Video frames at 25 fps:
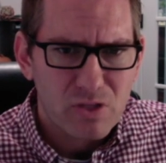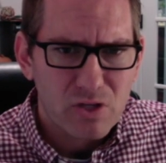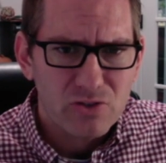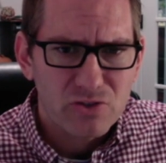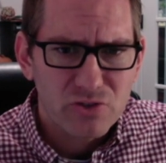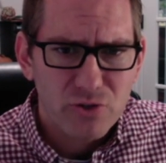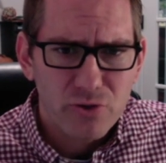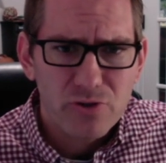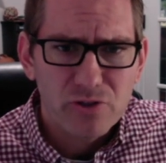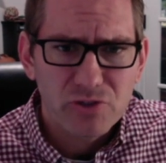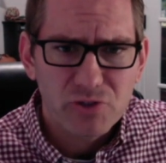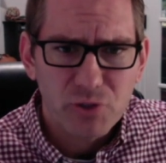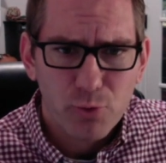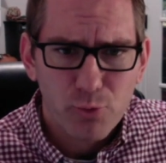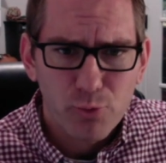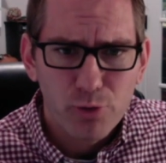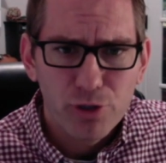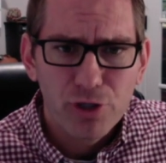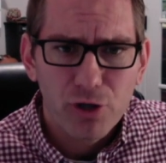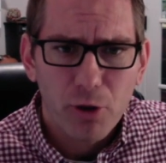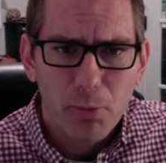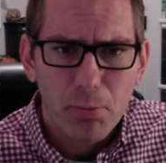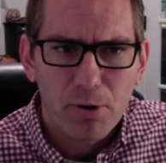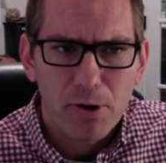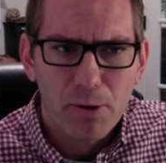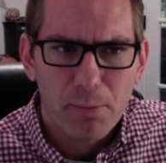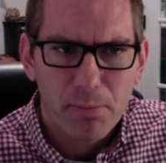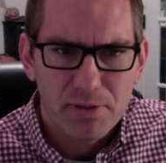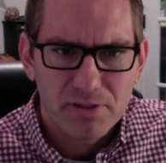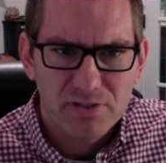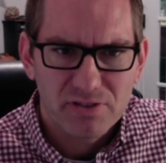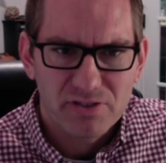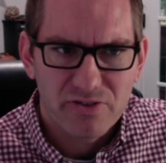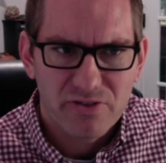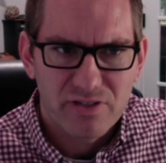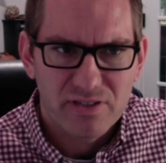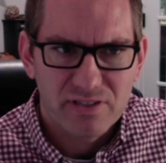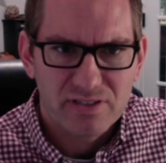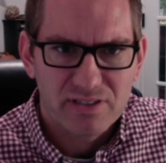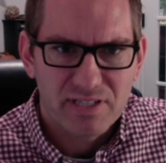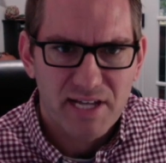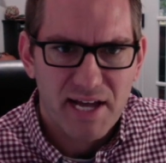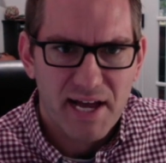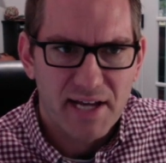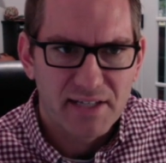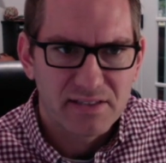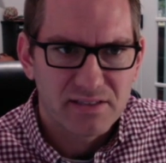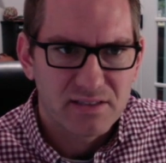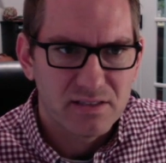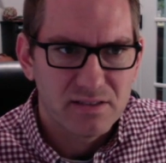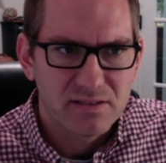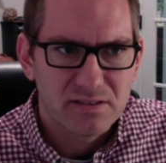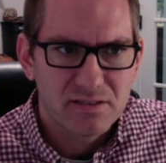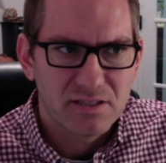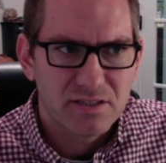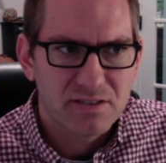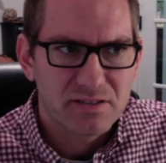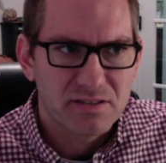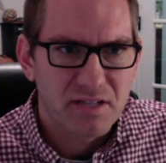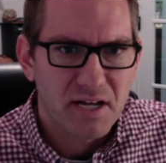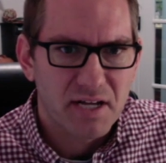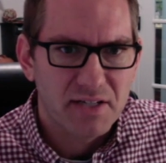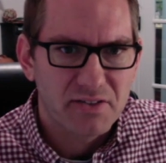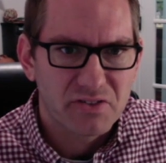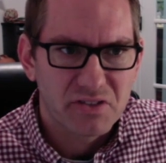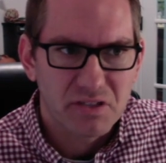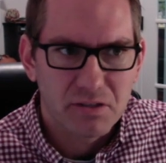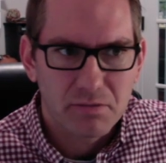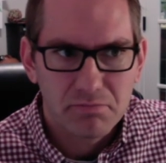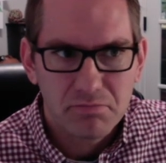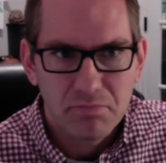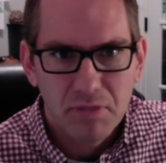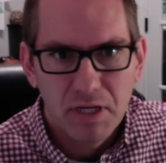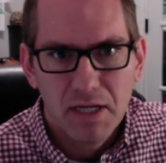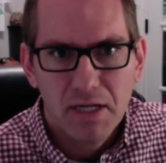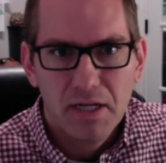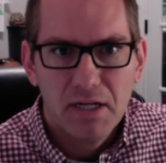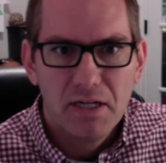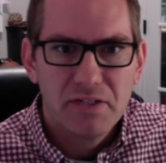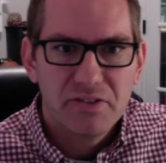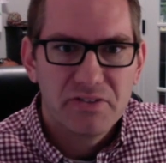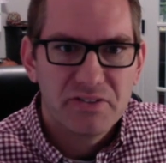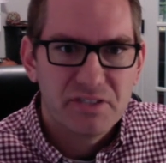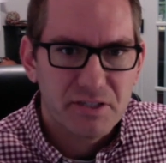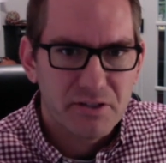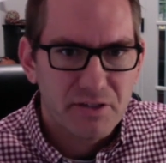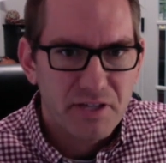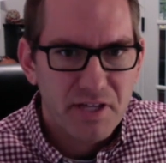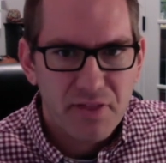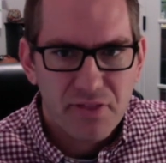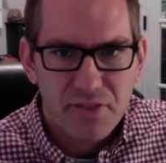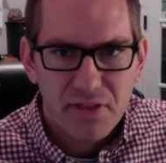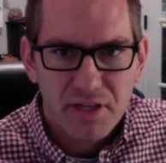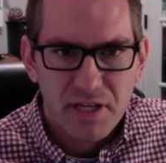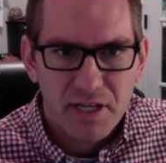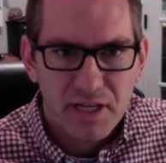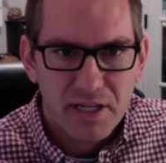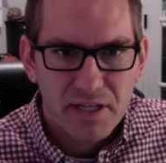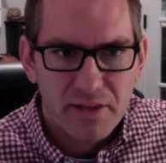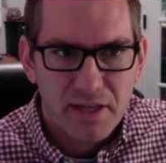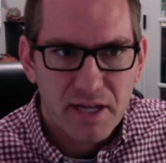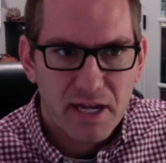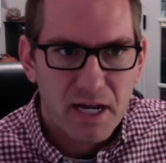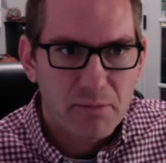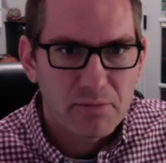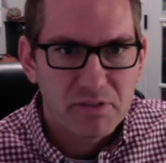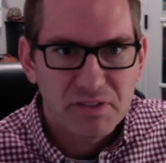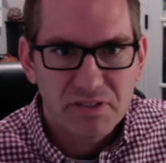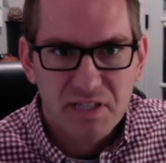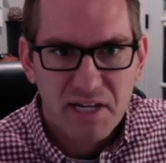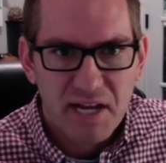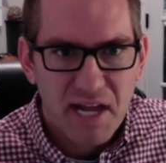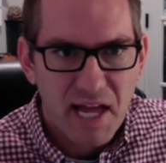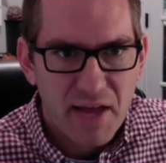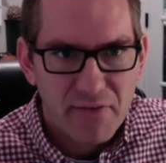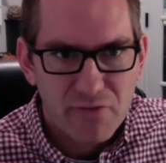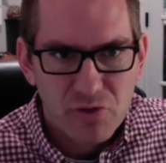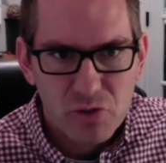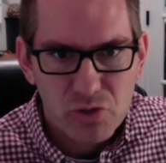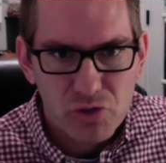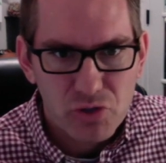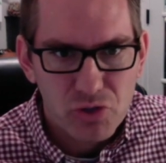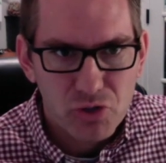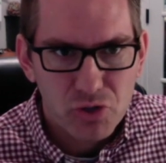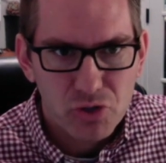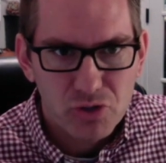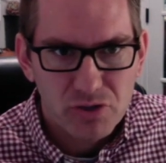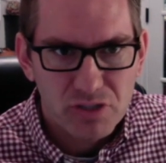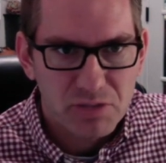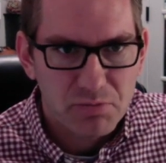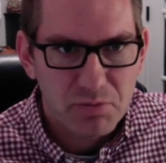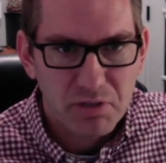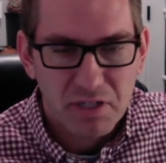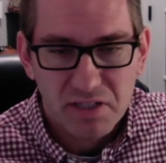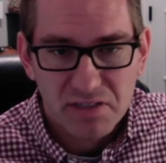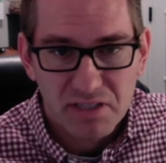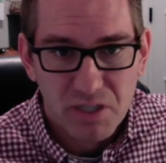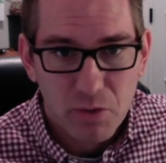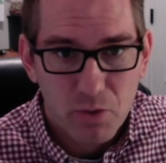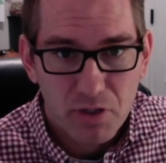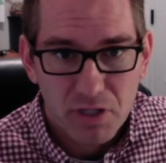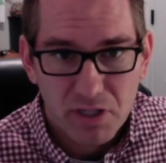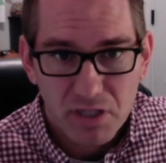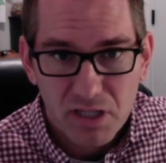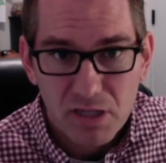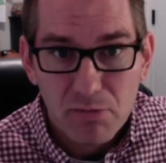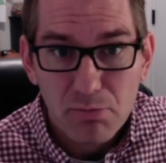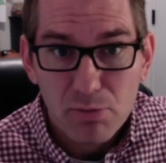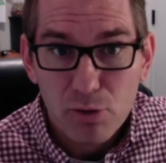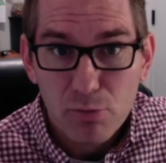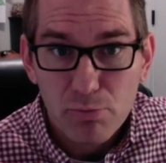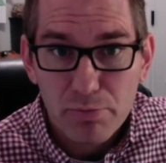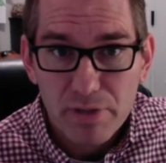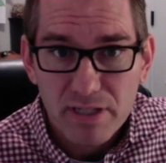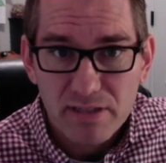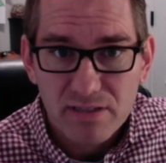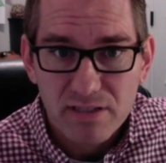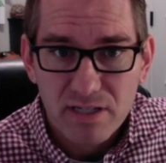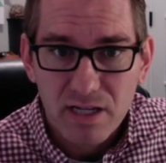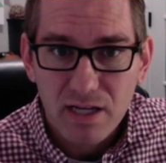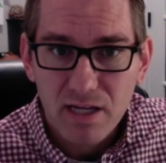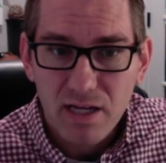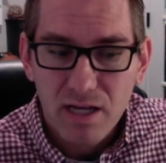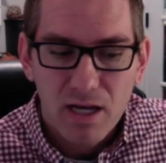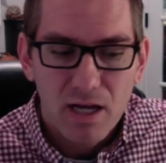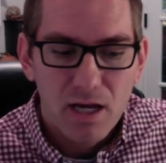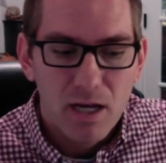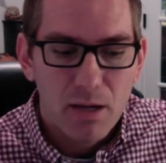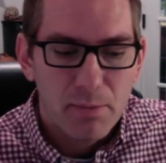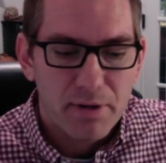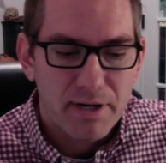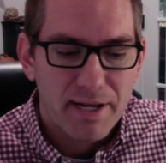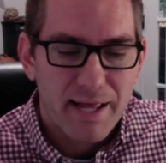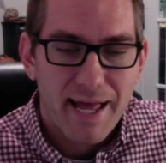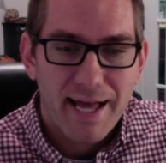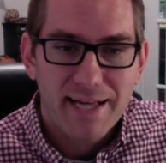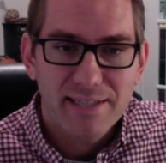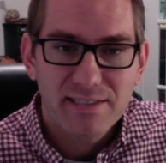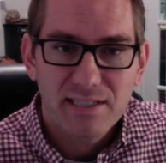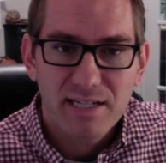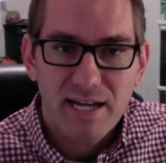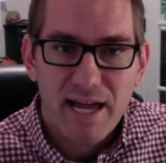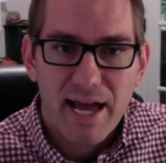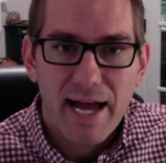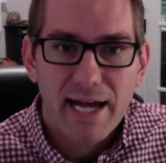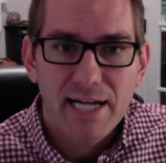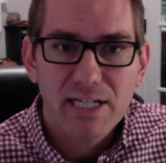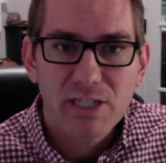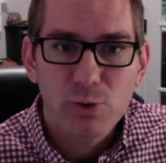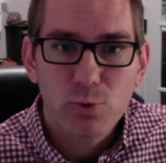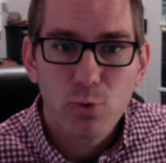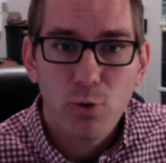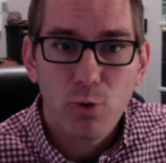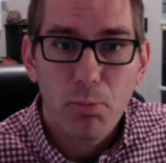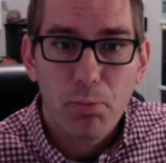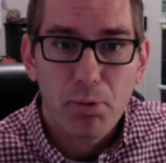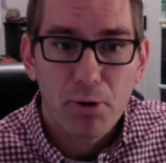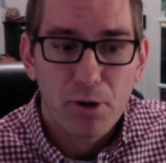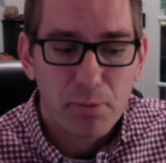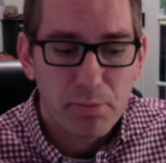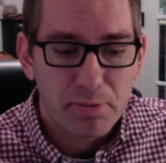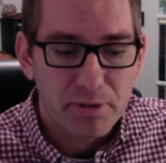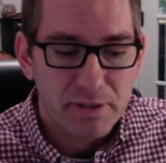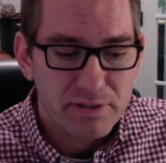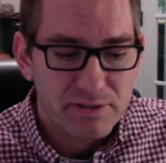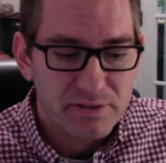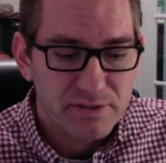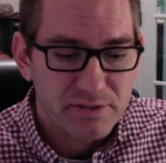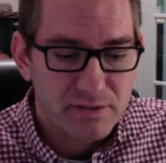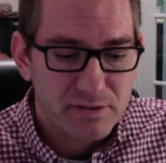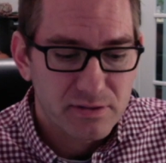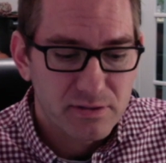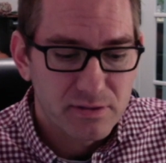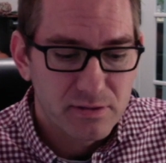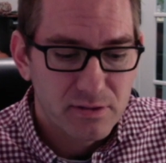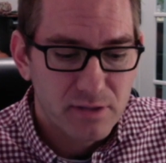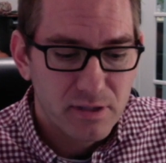So there's a real purpose to this task. It's just not some silly thing that I'm just going to have you do just because I want to keep you busy, but it has an actual purpose.